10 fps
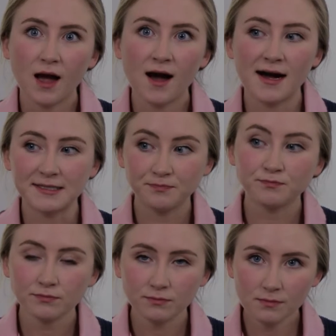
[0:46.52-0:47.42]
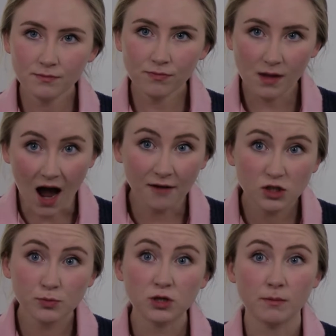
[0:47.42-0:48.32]
Uh,
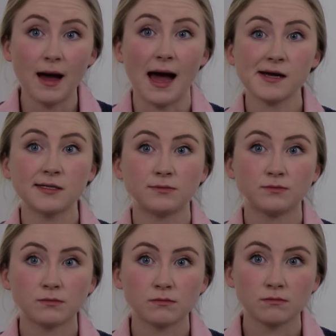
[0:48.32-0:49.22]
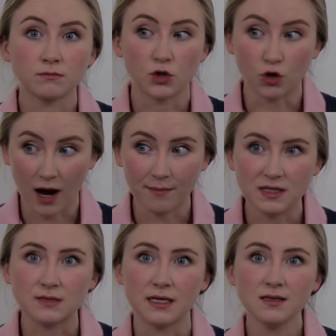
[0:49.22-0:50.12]
after you put them back, you
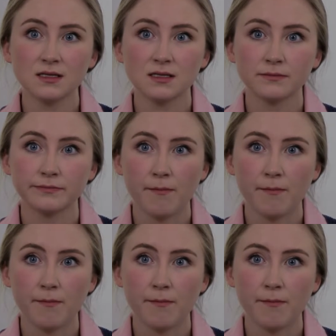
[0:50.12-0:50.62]
grab the Smiths.